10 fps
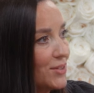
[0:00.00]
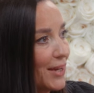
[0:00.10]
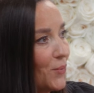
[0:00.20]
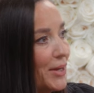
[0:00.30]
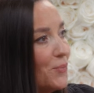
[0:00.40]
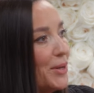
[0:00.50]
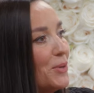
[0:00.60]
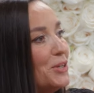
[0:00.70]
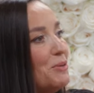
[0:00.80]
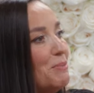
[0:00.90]
Like, yeah. wait, wait,
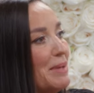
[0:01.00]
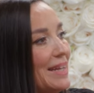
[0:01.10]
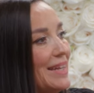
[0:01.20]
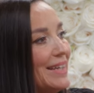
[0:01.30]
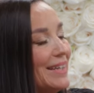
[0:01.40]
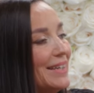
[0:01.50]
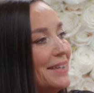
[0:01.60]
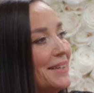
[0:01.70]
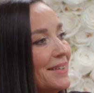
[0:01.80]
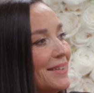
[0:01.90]
what do you mean? And
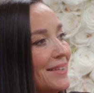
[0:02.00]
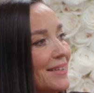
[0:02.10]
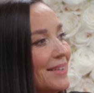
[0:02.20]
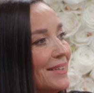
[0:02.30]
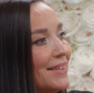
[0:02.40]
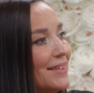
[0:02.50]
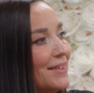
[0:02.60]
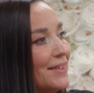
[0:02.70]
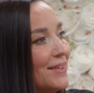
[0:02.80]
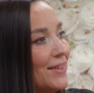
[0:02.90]
everyone's like, wait,
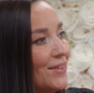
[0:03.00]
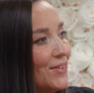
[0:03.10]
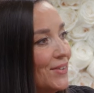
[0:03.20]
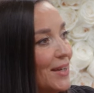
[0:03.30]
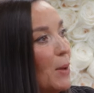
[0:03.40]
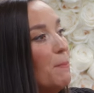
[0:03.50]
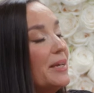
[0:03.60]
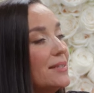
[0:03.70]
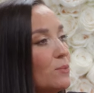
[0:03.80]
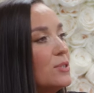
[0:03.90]
what?
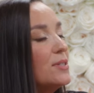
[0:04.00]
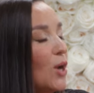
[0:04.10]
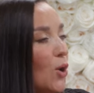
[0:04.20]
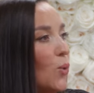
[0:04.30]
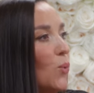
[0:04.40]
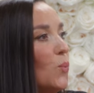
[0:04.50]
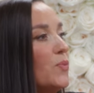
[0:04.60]
Because it was so.